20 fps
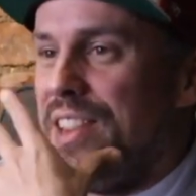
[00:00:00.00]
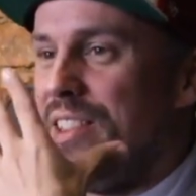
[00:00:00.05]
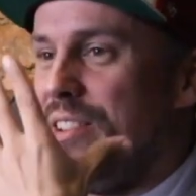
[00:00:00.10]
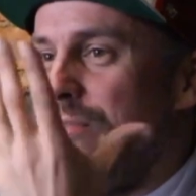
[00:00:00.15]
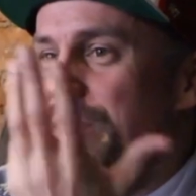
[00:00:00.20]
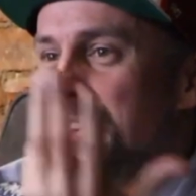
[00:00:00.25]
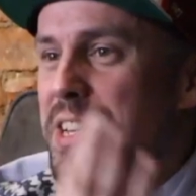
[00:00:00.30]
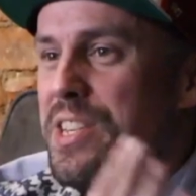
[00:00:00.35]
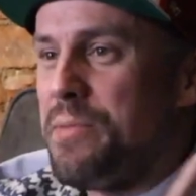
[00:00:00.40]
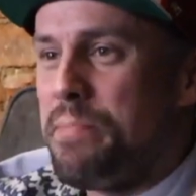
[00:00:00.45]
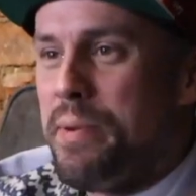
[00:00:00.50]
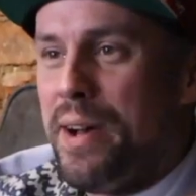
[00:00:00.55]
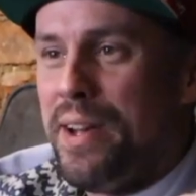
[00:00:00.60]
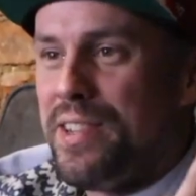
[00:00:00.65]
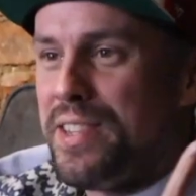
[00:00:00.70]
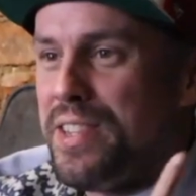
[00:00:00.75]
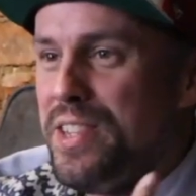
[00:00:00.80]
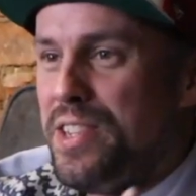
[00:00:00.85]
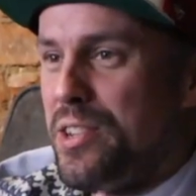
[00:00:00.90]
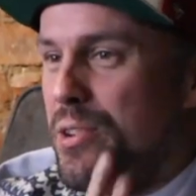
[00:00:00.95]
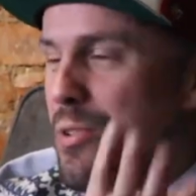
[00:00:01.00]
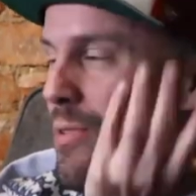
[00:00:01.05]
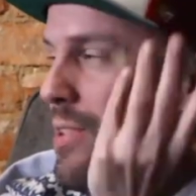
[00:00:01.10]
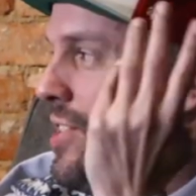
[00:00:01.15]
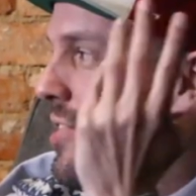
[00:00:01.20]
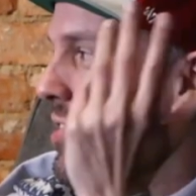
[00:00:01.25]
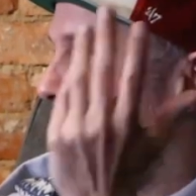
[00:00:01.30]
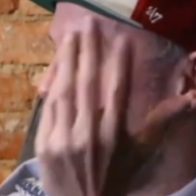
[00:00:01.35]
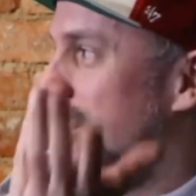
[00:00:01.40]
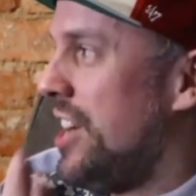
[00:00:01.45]
The visa policy is
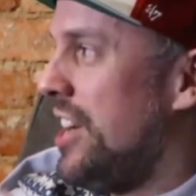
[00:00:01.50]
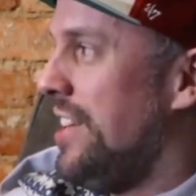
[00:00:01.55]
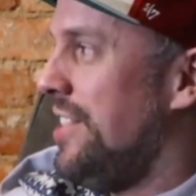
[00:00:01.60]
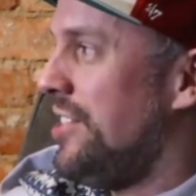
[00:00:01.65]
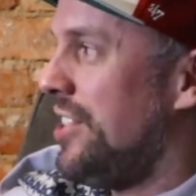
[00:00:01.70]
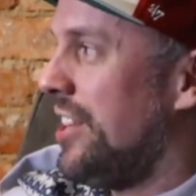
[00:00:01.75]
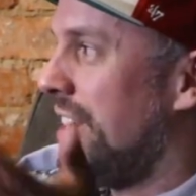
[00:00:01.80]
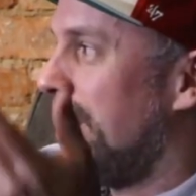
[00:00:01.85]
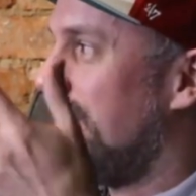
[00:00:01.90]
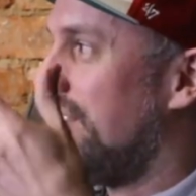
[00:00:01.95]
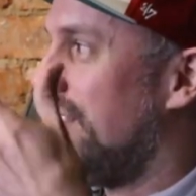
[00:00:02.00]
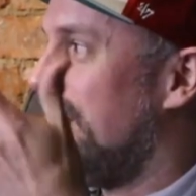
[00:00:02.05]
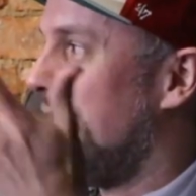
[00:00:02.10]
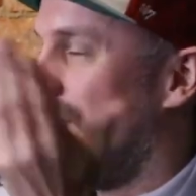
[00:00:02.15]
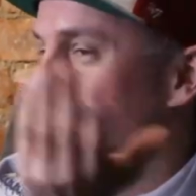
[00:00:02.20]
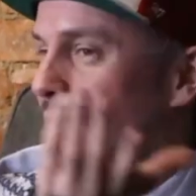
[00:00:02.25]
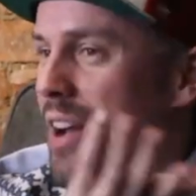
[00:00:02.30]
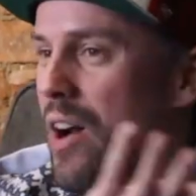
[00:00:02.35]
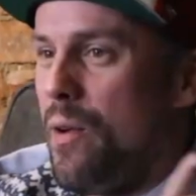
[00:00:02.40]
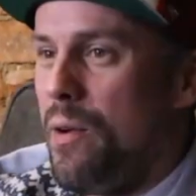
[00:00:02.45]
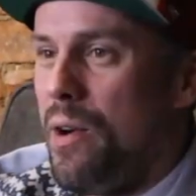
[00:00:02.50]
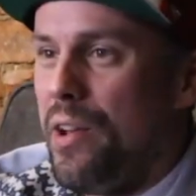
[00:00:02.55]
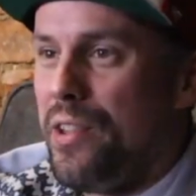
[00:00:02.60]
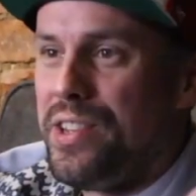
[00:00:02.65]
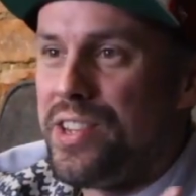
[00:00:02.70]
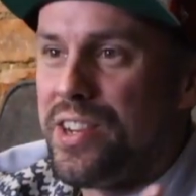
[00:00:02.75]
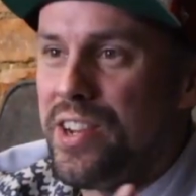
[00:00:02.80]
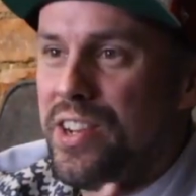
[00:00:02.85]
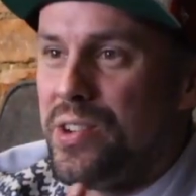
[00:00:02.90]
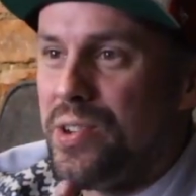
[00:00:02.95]
always changing, and you know now all
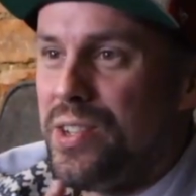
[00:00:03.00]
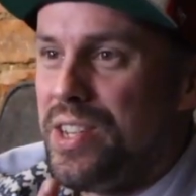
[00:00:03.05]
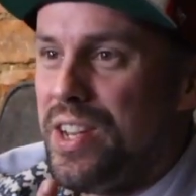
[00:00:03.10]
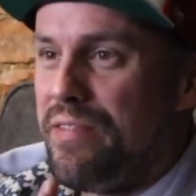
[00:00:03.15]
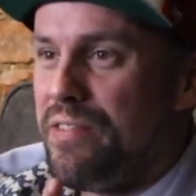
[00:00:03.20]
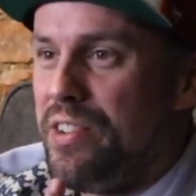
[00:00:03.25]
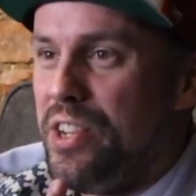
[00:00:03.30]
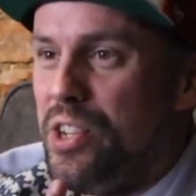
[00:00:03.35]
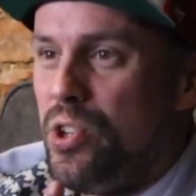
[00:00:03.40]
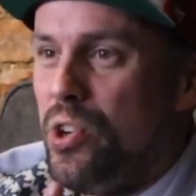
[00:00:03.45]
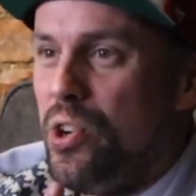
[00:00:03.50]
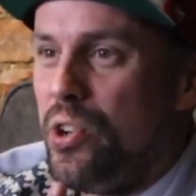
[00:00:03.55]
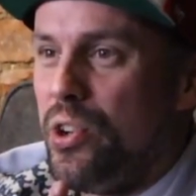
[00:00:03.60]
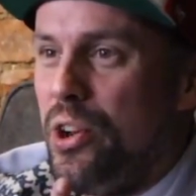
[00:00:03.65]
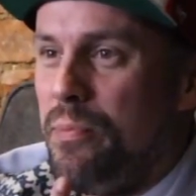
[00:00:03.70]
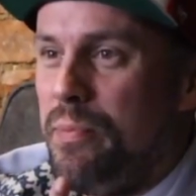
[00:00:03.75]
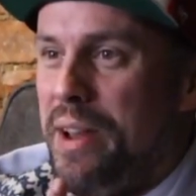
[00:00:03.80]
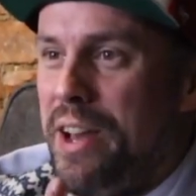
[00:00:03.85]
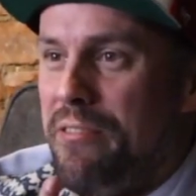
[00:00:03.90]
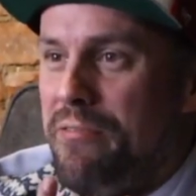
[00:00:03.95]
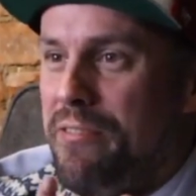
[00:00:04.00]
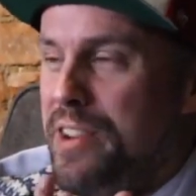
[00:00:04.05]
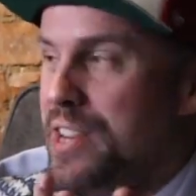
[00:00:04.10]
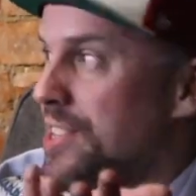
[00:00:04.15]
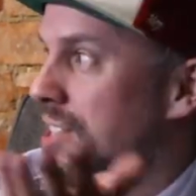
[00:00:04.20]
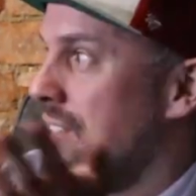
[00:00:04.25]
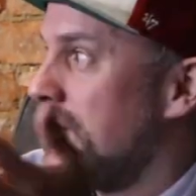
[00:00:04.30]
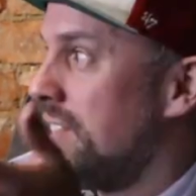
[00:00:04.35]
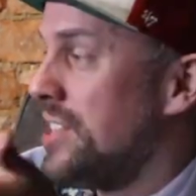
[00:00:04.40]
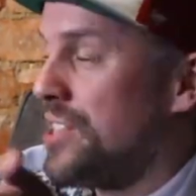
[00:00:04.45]
these countries have digital nomad
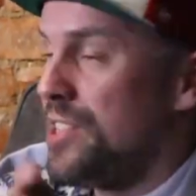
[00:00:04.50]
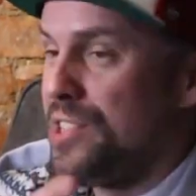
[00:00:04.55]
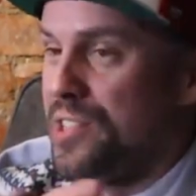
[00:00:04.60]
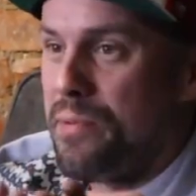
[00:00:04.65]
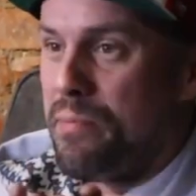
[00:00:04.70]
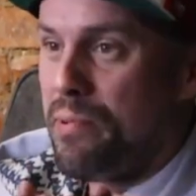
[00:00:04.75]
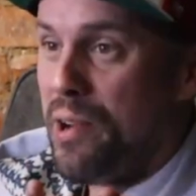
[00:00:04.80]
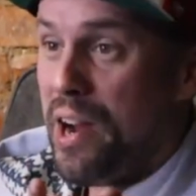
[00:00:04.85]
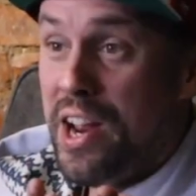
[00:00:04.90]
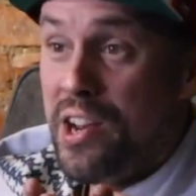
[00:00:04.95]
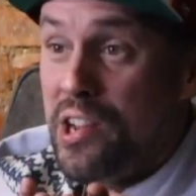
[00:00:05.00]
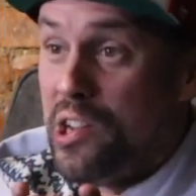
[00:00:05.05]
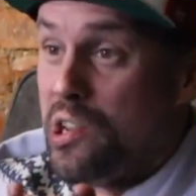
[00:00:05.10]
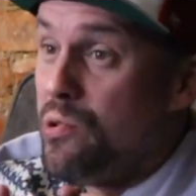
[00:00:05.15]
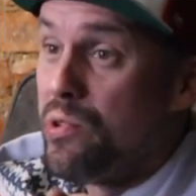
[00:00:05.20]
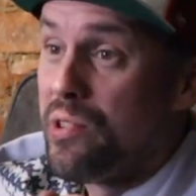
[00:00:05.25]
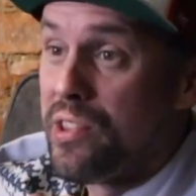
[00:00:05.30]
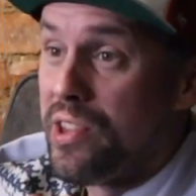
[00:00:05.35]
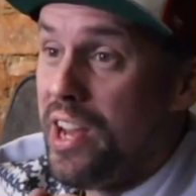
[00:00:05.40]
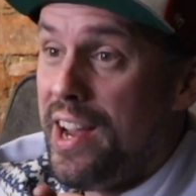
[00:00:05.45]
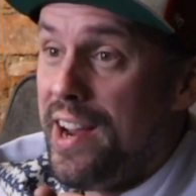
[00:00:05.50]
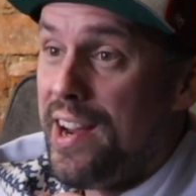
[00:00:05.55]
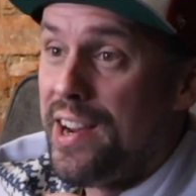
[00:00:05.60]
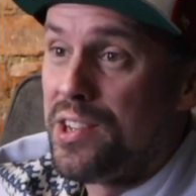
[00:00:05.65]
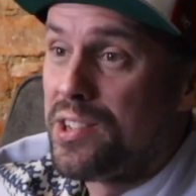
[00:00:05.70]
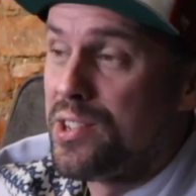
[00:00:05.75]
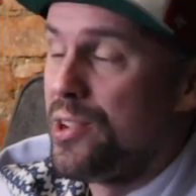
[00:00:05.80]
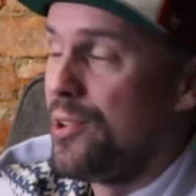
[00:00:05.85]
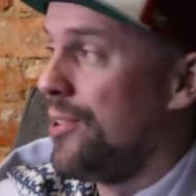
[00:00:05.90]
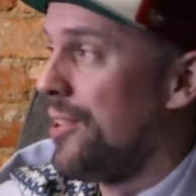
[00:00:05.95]
visas. Yeah. This is a brand new
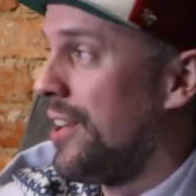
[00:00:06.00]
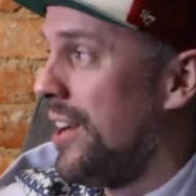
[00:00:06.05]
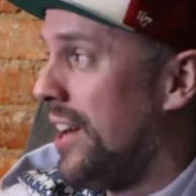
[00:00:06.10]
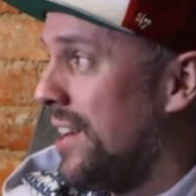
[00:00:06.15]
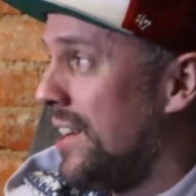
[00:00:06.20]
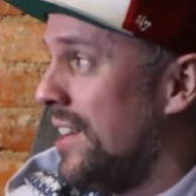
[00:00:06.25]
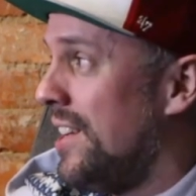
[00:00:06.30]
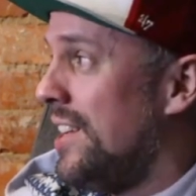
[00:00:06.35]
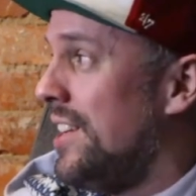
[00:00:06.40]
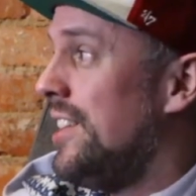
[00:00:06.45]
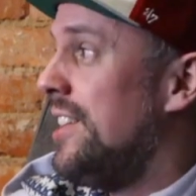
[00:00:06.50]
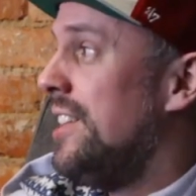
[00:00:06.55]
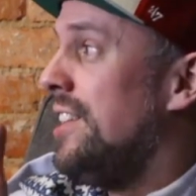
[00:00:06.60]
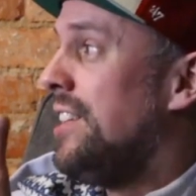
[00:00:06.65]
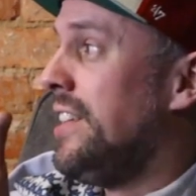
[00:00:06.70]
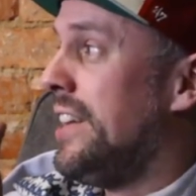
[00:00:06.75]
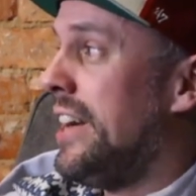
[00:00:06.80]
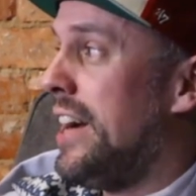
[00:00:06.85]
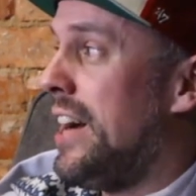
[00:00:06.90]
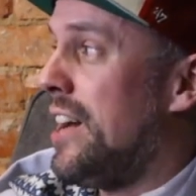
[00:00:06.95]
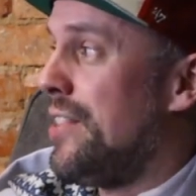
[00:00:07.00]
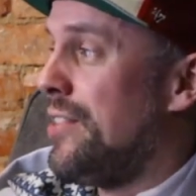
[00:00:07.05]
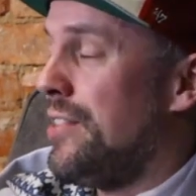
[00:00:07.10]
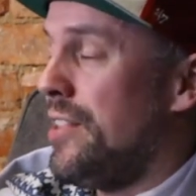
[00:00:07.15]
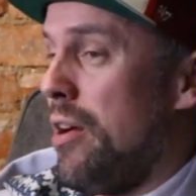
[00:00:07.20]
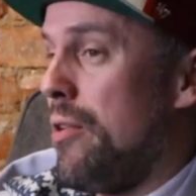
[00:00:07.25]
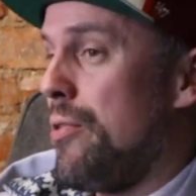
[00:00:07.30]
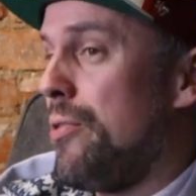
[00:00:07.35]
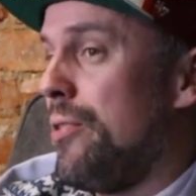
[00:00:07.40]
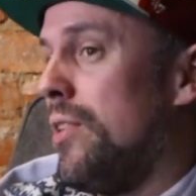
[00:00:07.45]
thing. Oh, so, that's cool. Yeah,
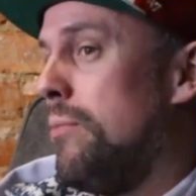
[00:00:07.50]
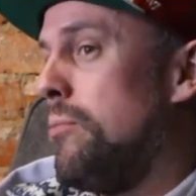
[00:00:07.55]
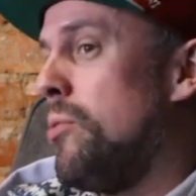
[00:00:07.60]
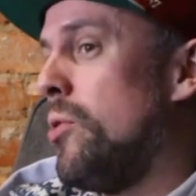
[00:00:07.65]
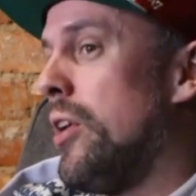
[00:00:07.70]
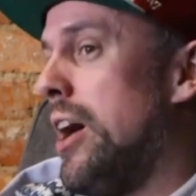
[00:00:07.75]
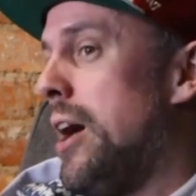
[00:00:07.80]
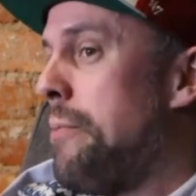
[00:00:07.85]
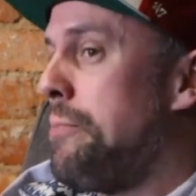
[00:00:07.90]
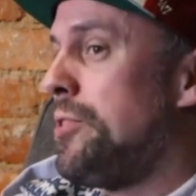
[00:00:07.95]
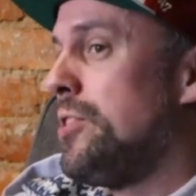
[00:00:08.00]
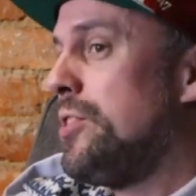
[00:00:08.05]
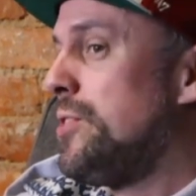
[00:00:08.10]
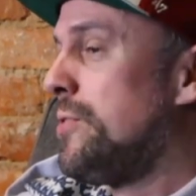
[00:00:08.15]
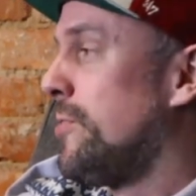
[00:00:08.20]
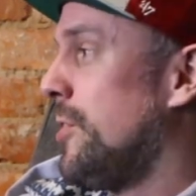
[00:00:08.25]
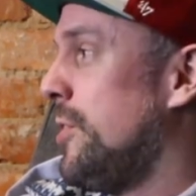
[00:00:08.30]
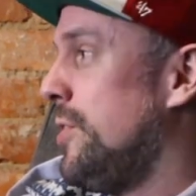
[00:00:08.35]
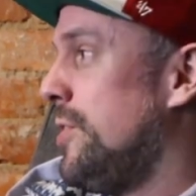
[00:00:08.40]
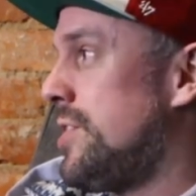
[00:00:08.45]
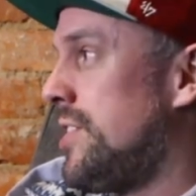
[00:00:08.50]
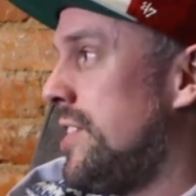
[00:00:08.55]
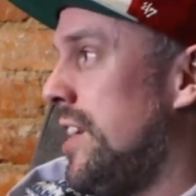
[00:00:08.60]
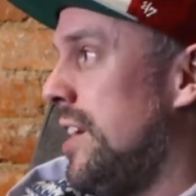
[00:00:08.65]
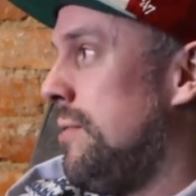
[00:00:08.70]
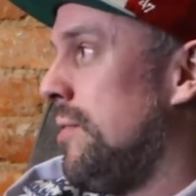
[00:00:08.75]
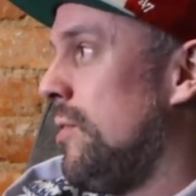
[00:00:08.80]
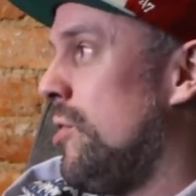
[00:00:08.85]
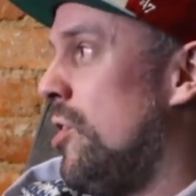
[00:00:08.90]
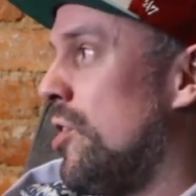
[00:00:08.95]
now there are more options for you to
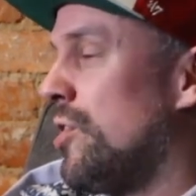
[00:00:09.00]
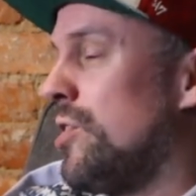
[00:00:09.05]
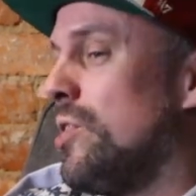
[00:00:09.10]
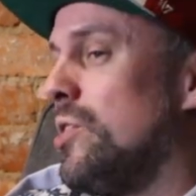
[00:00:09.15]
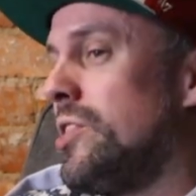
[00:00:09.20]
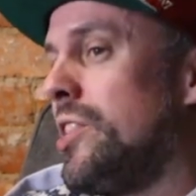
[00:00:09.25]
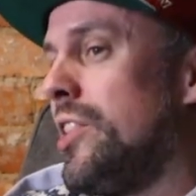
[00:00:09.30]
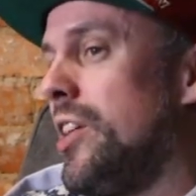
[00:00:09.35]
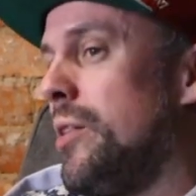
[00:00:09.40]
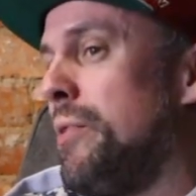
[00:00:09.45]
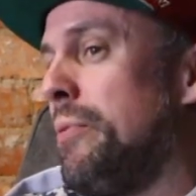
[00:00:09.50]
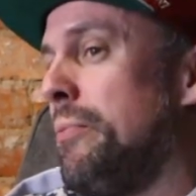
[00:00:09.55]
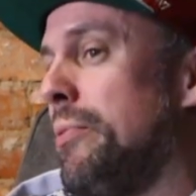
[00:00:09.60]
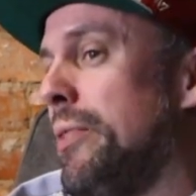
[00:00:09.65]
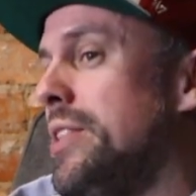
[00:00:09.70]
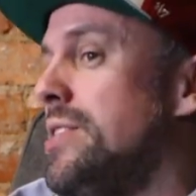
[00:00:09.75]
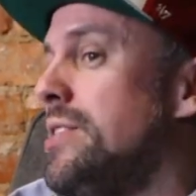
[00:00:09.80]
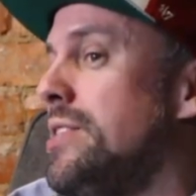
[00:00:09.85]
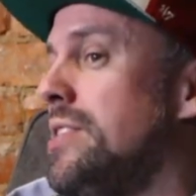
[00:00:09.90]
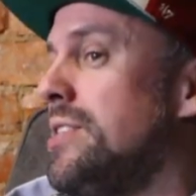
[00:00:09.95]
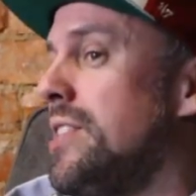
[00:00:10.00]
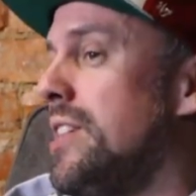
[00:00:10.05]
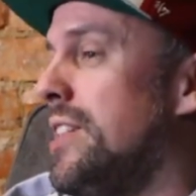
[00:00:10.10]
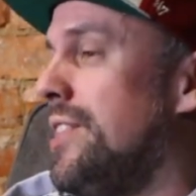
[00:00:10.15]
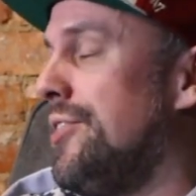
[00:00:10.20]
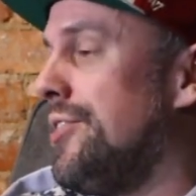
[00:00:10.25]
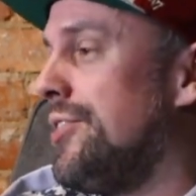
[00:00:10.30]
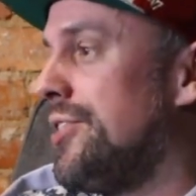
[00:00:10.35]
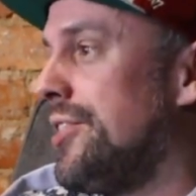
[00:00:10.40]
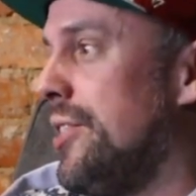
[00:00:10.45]
stay longer term in places,
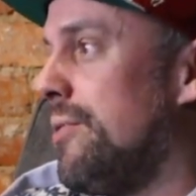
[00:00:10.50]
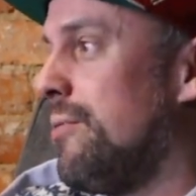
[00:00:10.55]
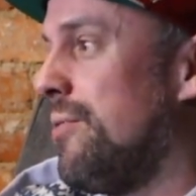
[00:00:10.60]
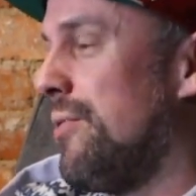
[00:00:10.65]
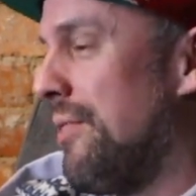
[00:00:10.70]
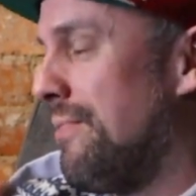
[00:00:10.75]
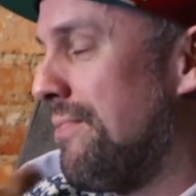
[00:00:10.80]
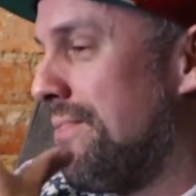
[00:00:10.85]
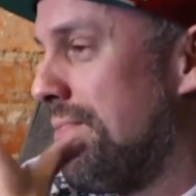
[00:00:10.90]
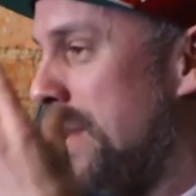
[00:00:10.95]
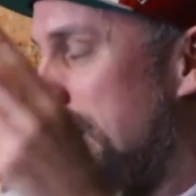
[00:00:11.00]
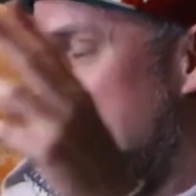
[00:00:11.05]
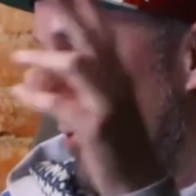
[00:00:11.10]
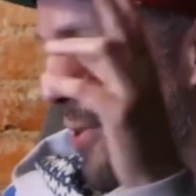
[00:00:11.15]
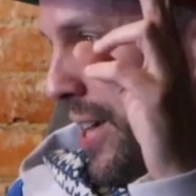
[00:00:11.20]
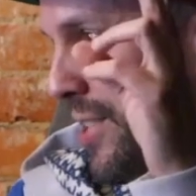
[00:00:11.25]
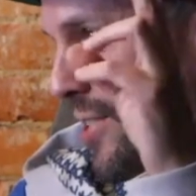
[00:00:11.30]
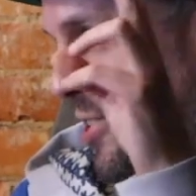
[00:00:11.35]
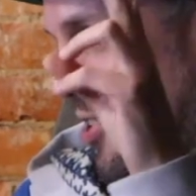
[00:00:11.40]
and so people ask,